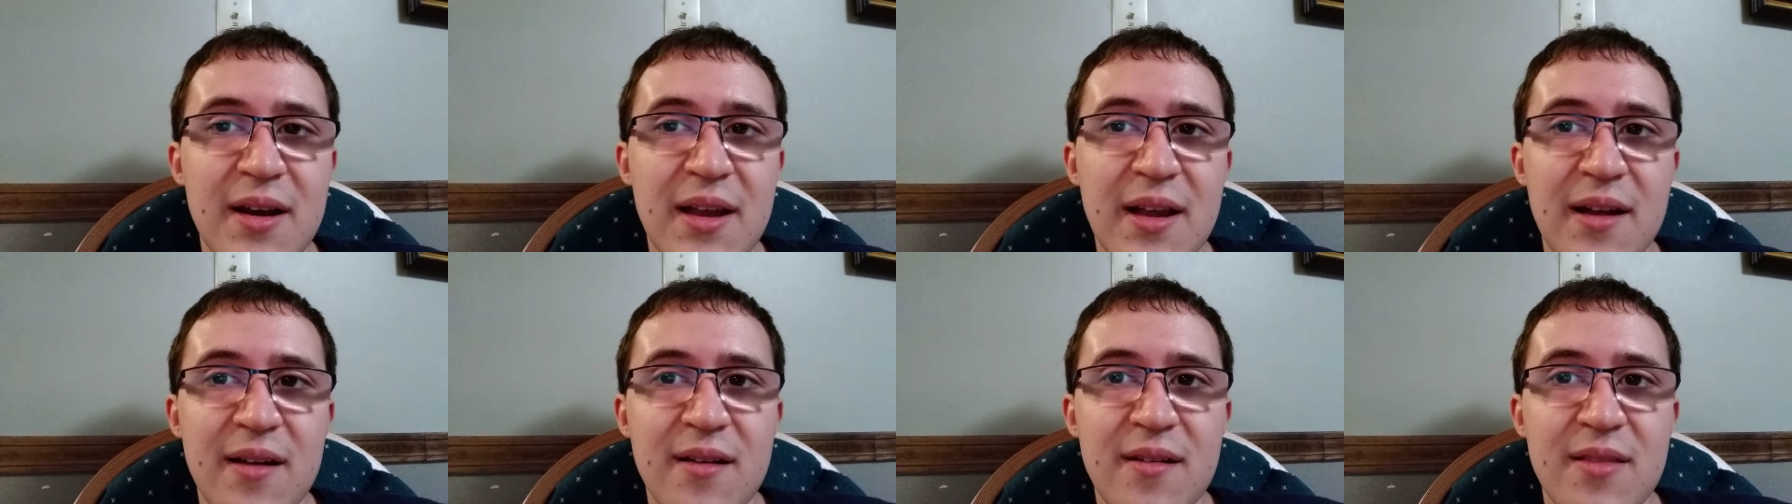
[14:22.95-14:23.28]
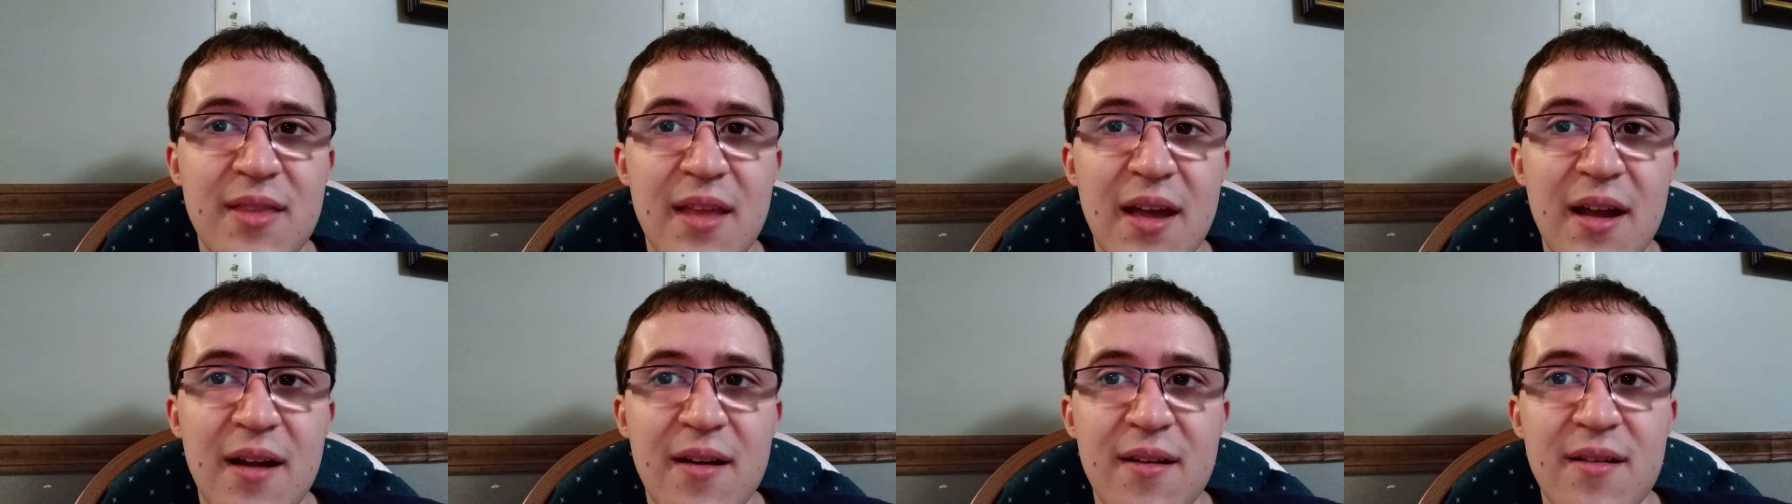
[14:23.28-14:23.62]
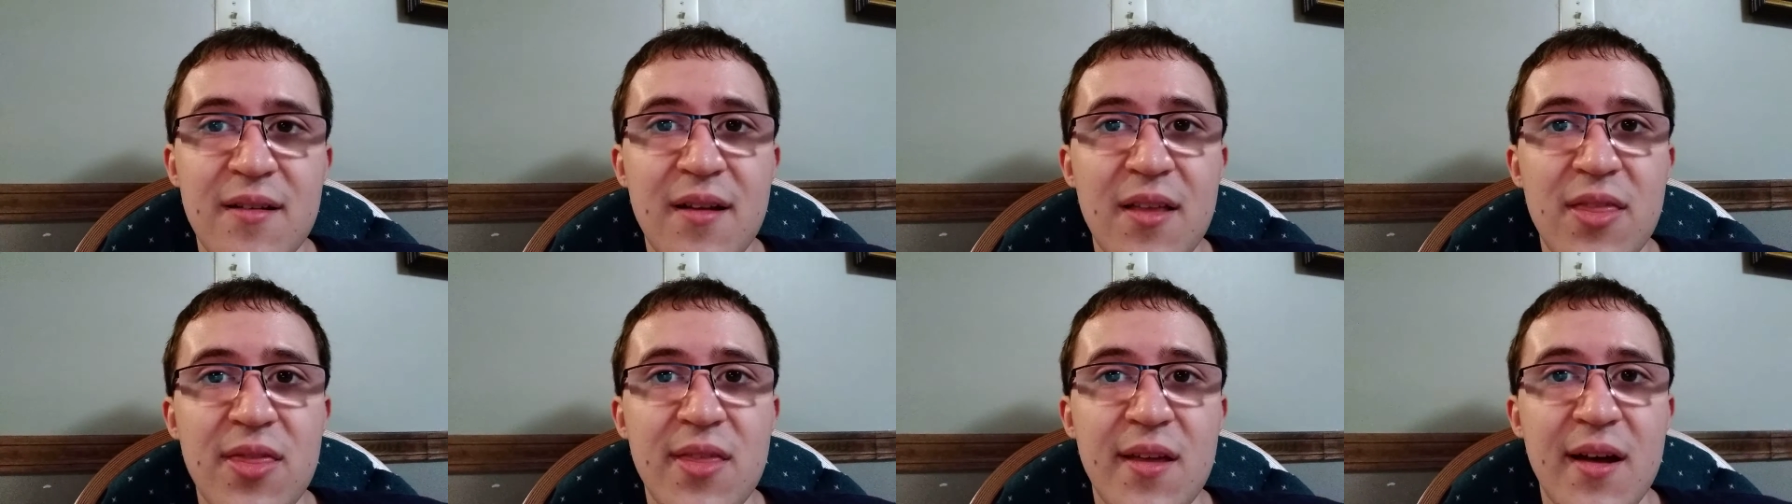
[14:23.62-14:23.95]
here and there, and
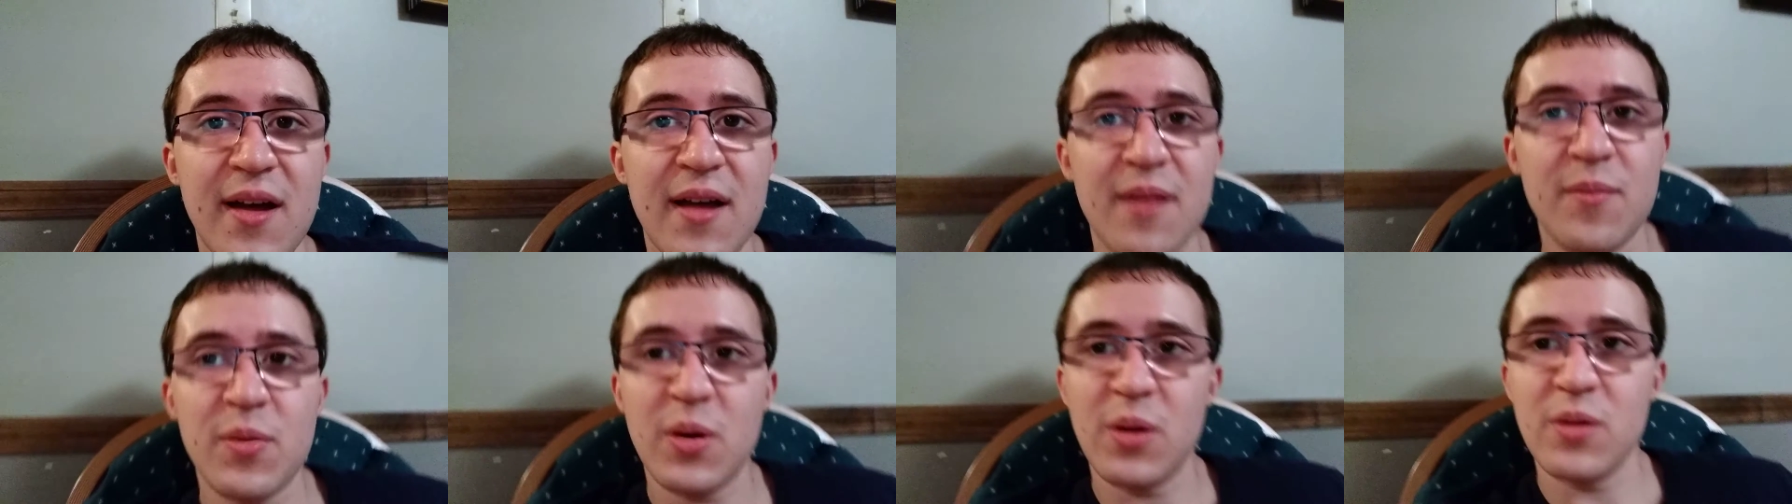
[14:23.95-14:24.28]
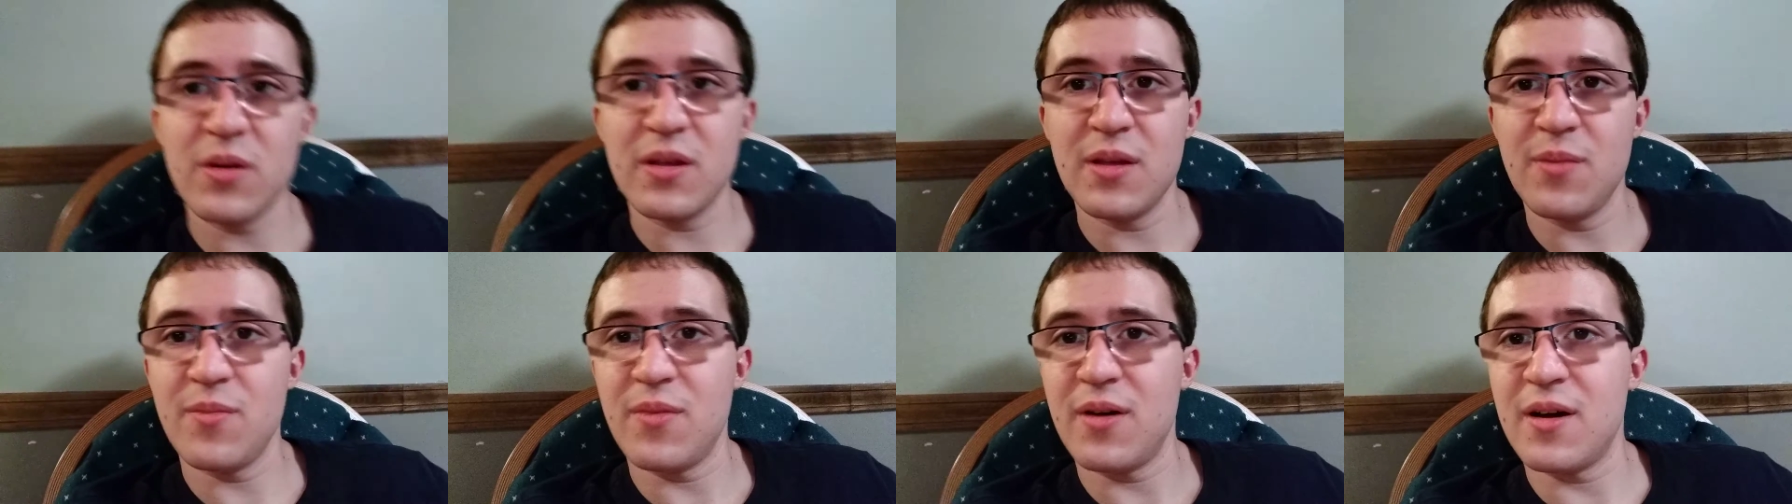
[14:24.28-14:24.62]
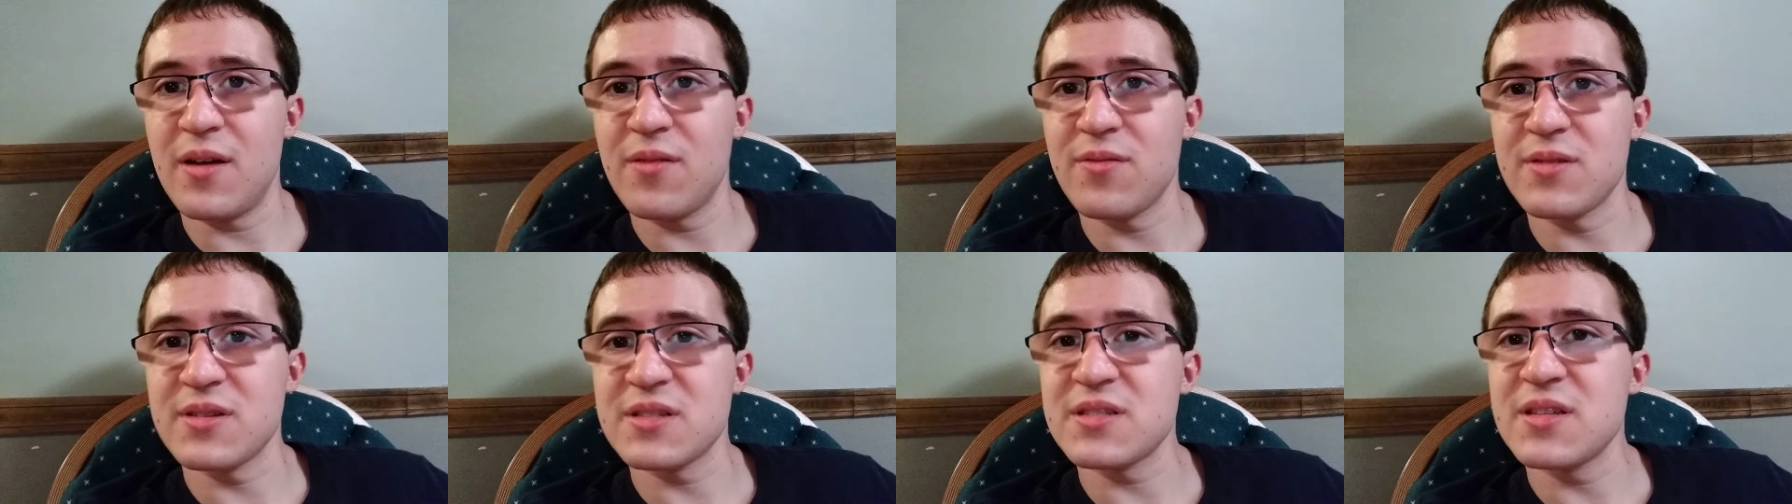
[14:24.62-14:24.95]
I thought
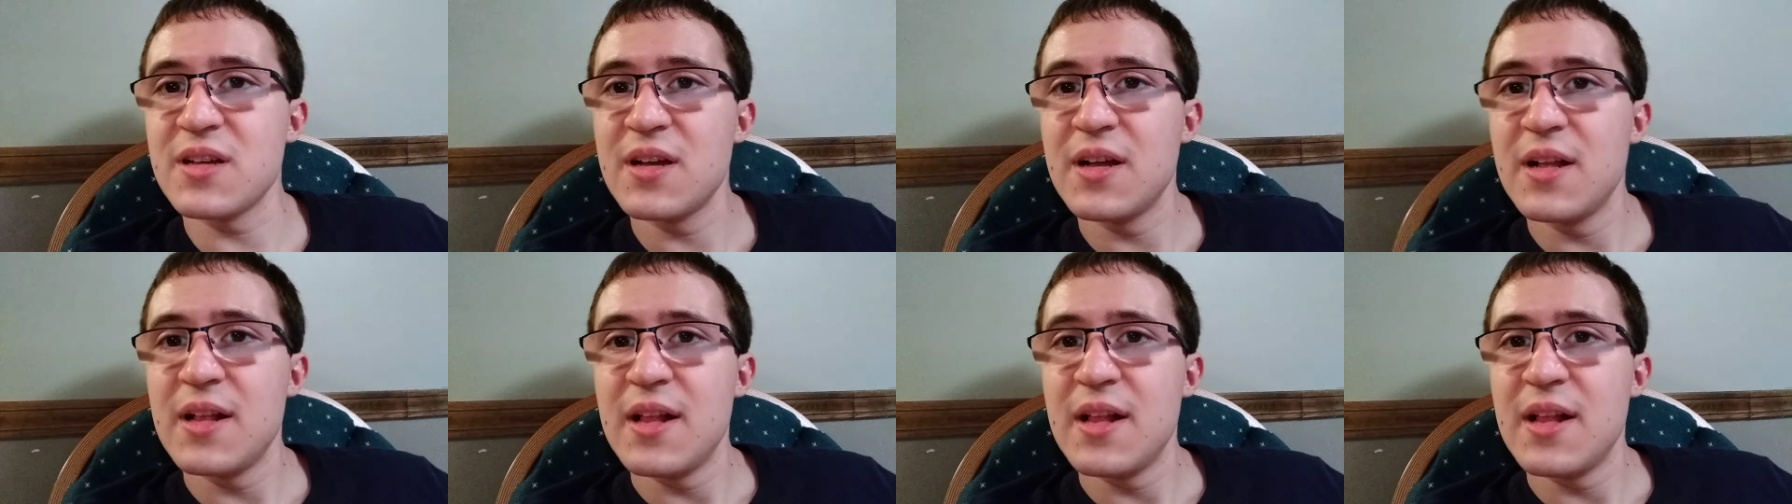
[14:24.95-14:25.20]
Pokemon was